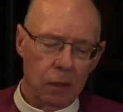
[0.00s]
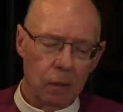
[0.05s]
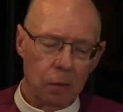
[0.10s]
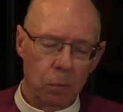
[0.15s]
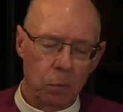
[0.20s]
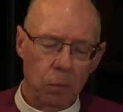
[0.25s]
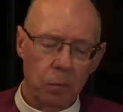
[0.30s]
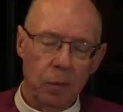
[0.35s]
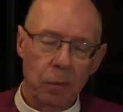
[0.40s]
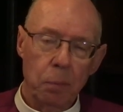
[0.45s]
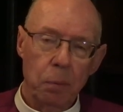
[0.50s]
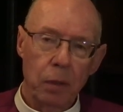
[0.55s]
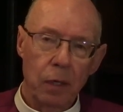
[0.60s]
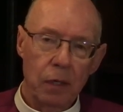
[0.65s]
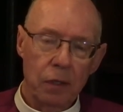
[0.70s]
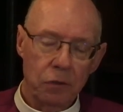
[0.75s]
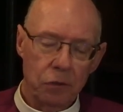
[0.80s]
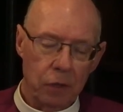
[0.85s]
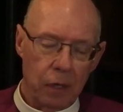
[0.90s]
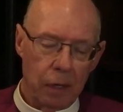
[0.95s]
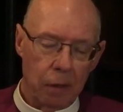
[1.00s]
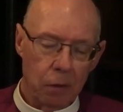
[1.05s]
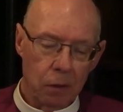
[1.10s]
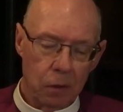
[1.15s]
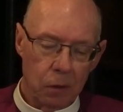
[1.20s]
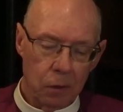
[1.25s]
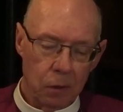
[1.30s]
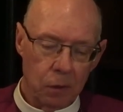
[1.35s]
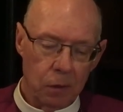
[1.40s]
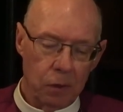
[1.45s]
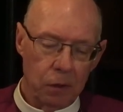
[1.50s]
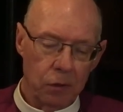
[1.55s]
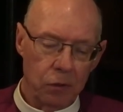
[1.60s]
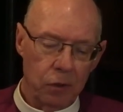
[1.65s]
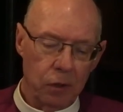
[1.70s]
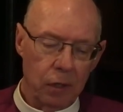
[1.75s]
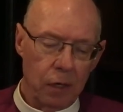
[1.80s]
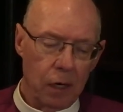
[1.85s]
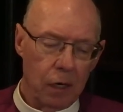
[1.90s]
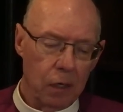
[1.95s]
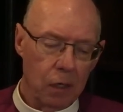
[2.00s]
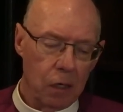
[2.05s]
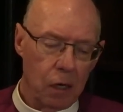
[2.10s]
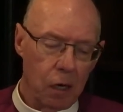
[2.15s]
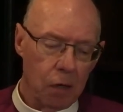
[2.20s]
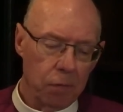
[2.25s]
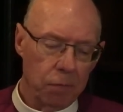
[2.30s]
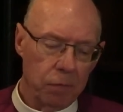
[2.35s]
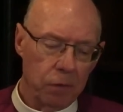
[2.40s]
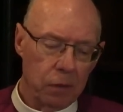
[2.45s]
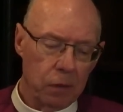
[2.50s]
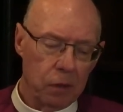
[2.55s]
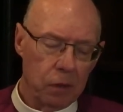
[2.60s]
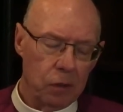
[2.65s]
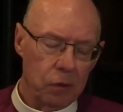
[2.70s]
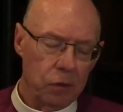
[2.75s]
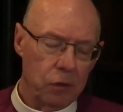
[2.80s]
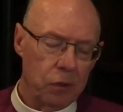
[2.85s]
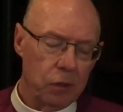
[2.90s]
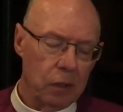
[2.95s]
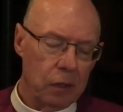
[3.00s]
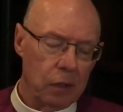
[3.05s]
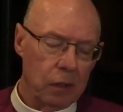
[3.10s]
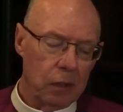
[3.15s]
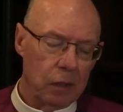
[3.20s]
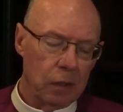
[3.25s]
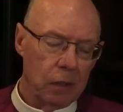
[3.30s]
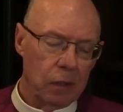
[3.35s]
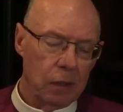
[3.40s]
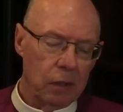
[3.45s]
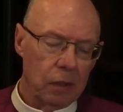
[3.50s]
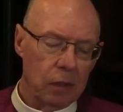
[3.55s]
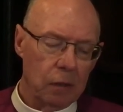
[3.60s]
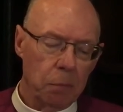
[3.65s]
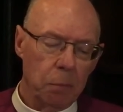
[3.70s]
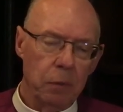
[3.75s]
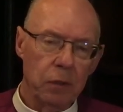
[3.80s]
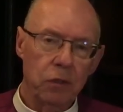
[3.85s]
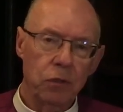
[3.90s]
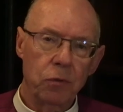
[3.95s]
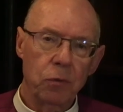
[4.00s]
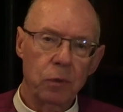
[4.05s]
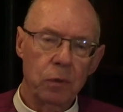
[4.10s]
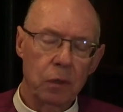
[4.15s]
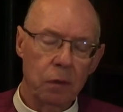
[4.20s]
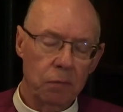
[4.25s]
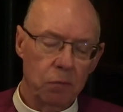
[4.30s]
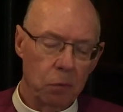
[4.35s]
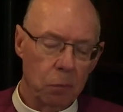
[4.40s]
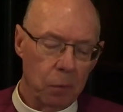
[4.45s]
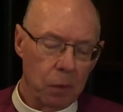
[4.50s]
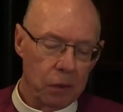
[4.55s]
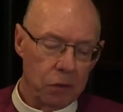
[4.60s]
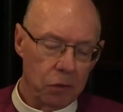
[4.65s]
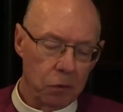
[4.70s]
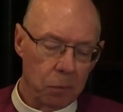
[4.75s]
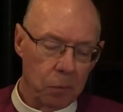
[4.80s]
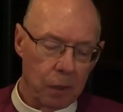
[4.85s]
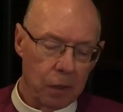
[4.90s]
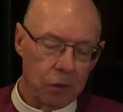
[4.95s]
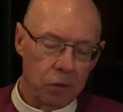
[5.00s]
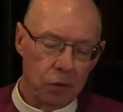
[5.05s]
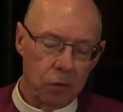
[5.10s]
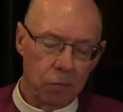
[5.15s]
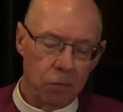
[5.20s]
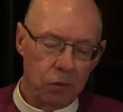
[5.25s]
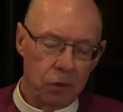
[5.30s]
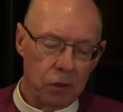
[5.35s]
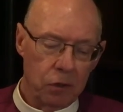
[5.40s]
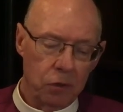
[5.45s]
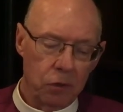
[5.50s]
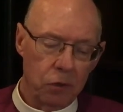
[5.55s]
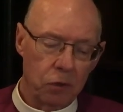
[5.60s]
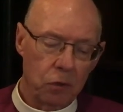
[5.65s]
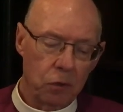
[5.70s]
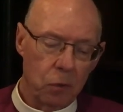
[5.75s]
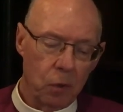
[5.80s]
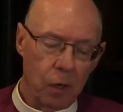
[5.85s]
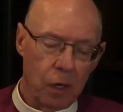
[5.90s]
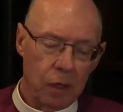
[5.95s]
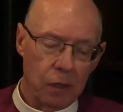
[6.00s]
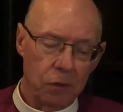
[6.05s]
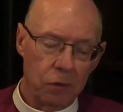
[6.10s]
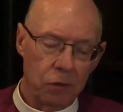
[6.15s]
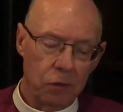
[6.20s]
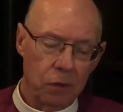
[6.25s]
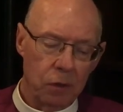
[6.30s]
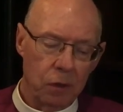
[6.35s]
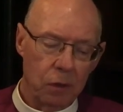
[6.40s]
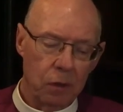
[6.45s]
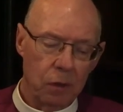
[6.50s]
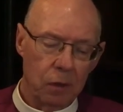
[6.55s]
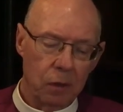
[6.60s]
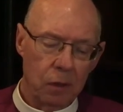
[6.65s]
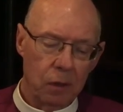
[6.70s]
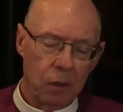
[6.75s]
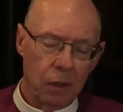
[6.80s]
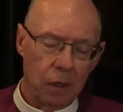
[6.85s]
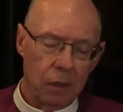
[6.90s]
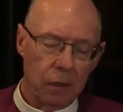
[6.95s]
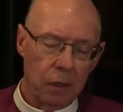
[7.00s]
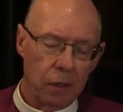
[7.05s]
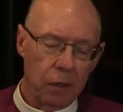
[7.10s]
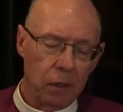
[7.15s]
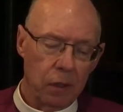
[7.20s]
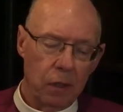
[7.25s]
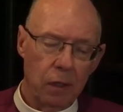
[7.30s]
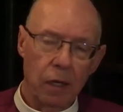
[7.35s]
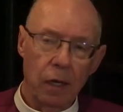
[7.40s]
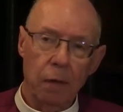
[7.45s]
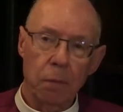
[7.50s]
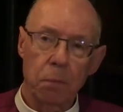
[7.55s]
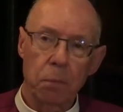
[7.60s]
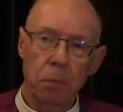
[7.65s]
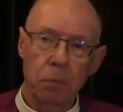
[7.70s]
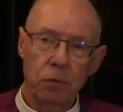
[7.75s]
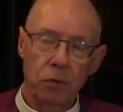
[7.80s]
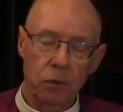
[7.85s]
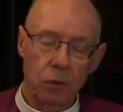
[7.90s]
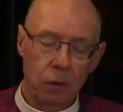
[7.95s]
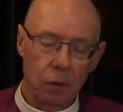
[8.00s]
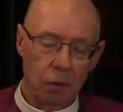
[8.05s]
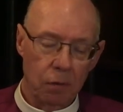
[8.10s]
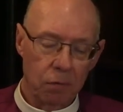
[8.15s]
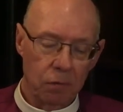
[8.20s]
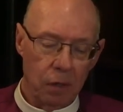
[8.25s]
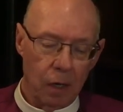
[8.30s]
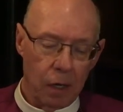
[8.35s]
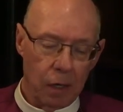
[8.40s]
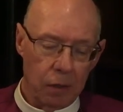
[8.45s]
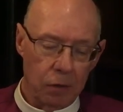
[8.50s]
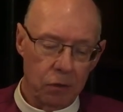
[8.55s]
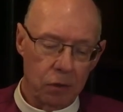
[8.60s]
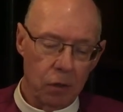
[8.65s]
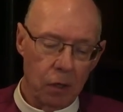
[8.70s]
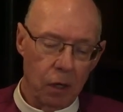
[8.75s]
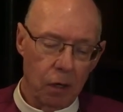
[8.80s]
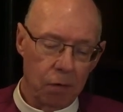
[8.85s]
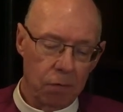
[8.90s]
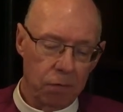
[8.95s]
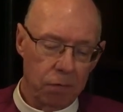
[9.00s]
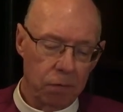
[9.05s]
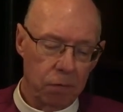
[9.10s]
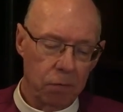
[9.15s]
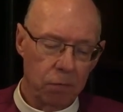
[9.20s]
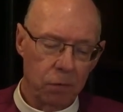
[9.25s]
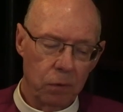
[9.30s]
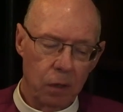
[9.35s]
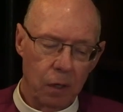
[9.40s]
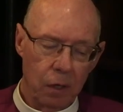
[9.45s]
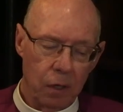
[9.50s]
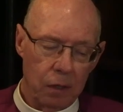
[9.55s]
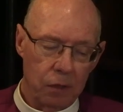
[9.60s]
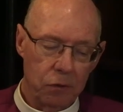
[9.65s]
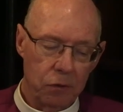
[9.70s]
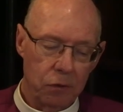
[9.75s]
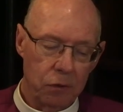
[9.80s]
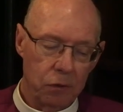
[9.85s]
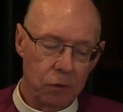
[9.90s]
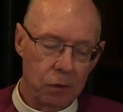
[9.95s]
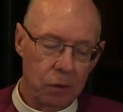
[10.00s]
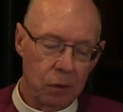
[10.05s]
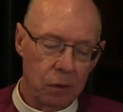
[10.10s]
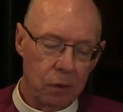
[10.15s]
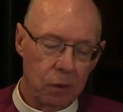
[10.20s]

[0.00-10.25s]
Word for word: when we place our courage and our confidence in the mystery of the resurrection of Jesus Christ and in the depths of God's love for us.